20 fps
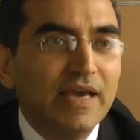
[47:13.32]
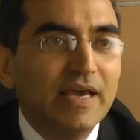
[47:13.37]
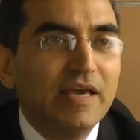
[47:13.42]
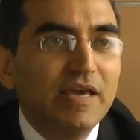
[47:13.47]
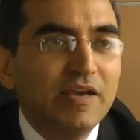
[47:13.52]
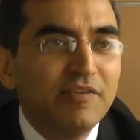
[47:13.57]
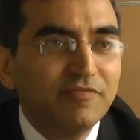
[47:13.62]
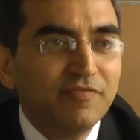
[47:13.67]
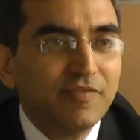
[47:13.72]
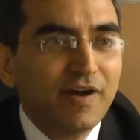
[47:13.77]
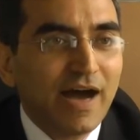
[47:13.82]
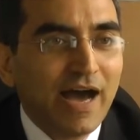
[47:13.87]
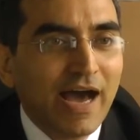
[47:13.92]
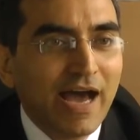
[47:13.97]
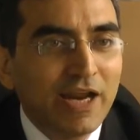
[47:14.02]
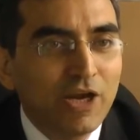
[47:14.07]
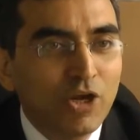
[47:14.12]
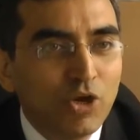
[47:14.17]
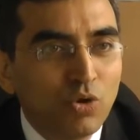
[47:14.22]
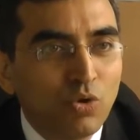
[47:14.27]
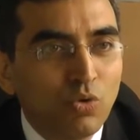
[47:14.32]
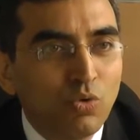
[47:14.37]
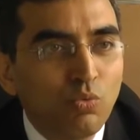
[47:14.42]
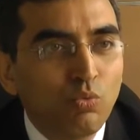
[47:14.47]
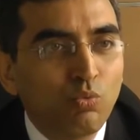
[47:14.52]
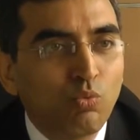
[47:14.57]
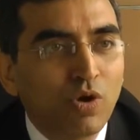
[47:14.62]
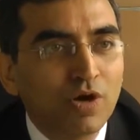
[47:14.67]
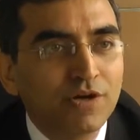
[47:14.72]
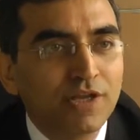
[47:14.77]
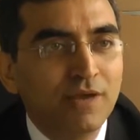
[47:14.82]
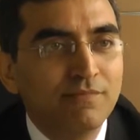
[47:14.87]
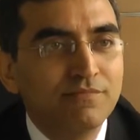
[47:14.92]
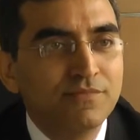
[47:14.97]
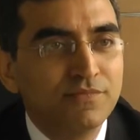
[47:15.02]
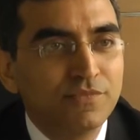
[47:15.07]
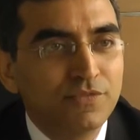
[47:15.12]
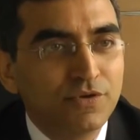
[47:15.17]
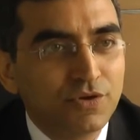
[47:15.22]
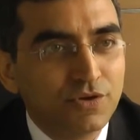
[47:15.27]
If I know what
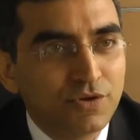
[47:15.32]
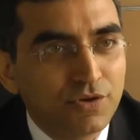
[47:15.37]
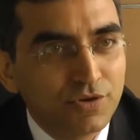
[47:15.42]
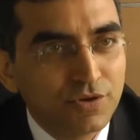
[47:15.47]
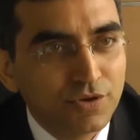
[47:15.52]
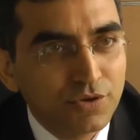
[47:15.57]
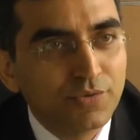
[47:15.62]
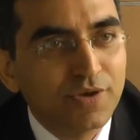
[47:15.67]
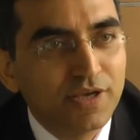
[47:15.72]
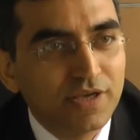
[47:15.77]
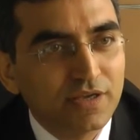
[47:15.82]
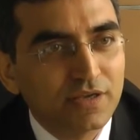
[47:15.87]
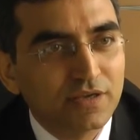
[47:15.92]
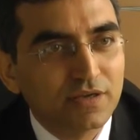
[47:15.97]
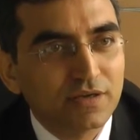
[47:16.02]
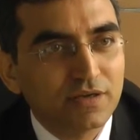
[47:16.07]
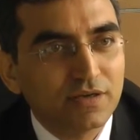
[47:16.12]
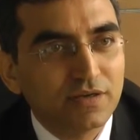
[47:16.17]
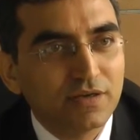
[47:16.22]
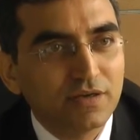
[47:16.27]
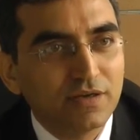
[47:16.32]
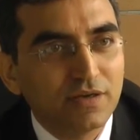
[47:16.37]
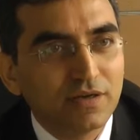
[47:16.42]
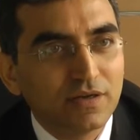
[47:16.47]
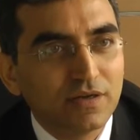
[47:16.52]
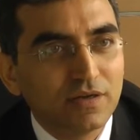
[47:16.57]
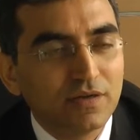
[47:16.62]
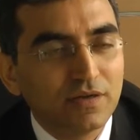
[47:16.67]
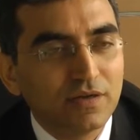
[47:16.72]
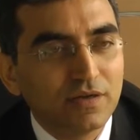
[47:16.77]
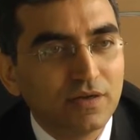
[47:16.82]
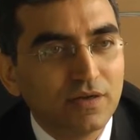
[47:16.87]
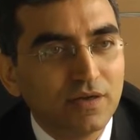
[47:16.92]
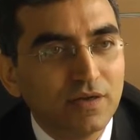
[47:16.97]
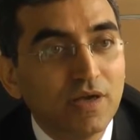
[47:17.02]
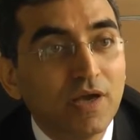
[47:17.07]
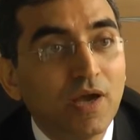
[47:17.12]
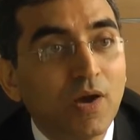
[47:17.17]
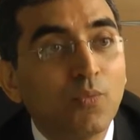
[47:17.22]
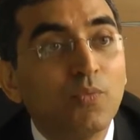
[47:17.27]
I'm doing,
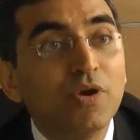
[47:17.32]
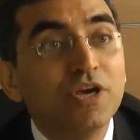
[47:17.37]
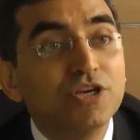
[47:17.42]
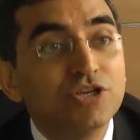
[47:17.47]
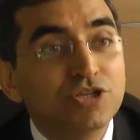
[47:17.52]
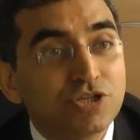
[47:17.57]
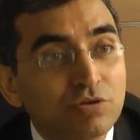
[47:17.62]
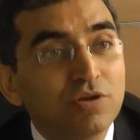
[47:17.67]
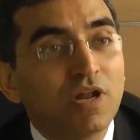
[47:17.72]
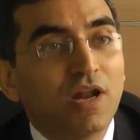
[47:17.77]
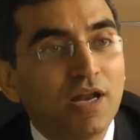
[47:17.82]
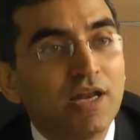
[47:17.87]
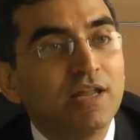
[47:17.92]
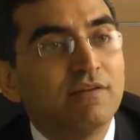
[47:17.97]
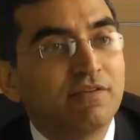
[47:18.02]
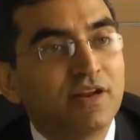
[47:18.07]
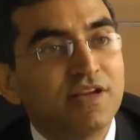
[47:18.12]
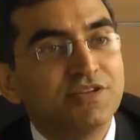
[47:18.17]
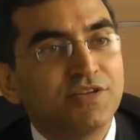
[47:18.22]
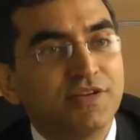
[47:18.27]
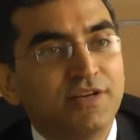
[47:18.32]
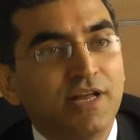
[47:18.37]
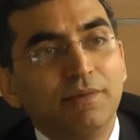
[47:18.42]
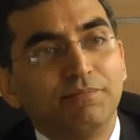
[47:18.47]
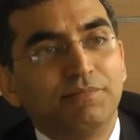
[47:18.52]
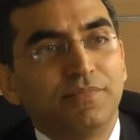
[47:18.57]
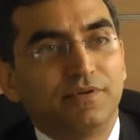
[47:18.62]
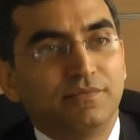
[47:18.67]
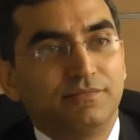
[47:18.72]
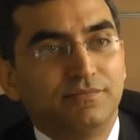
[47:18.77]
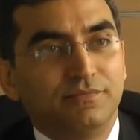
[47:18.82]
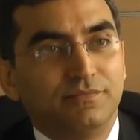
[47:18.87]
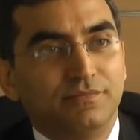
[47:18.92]
we should leverage it up.